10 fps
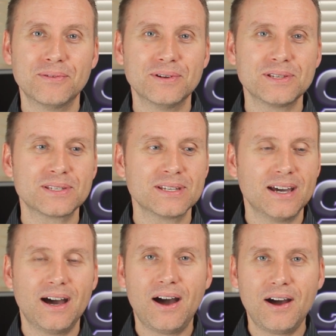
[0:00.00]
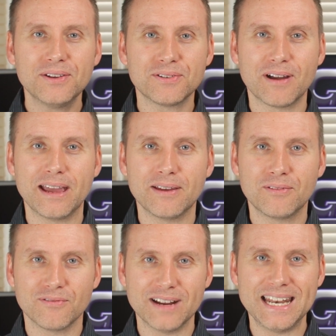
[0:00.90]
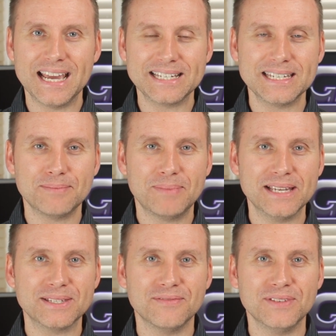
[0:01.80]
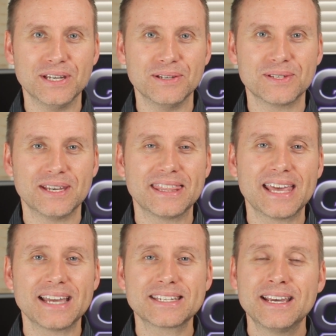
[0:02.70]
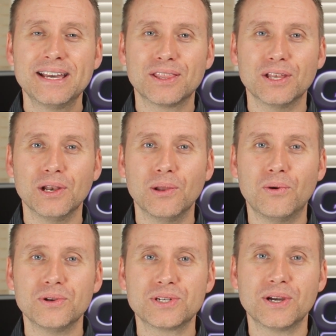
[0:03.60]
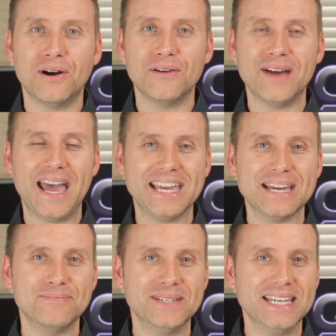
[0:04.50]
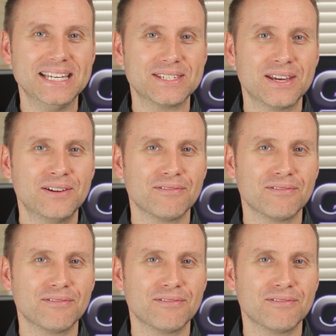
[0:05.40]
was a hardware related piece of news, and that's the launch of AMD's